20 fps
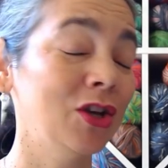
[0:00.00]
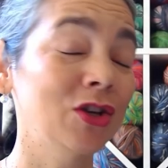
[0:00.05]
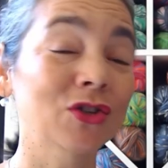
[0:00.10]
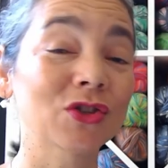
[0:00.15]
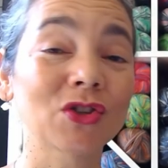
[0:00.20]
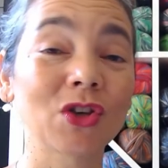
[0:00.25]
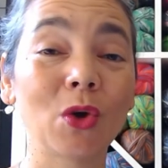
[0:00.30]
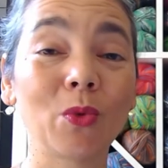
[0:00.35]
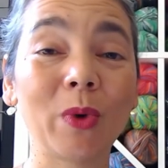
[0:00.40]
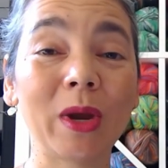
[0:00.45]

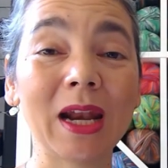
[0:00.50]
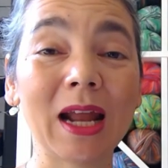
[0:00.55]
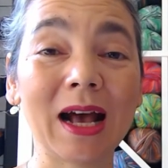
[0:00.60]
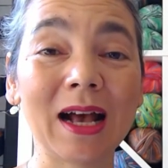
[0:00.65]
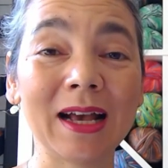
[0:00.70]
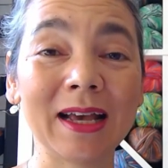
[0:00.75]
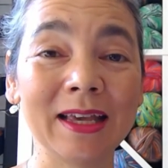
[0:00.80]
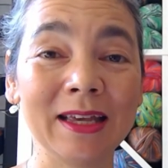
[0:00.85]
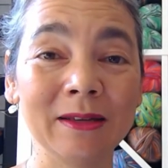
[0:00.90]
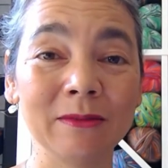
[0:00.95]
So when
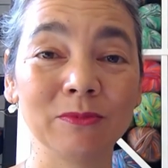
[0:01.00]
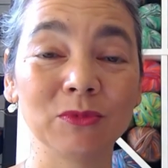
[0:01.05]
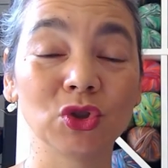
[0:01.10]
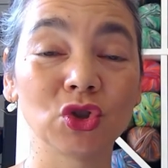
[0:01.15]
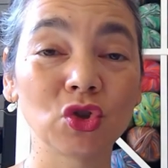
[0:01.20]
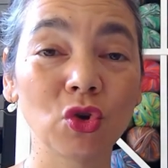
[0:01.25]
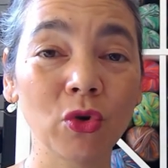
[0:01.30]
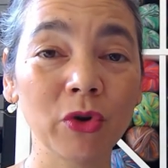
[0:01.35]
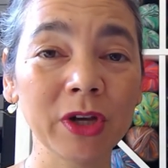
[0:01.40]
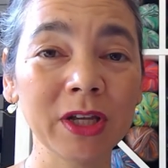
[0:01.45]
I
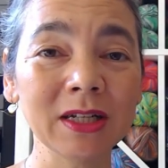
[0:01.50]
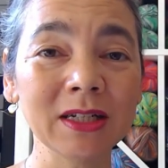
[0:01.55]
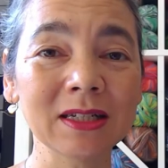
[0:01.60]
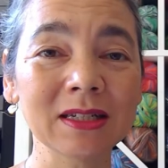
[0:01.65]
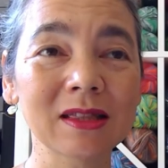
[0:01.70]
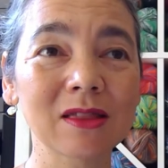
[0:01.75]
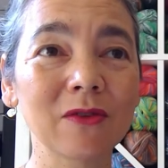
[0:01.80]
joined,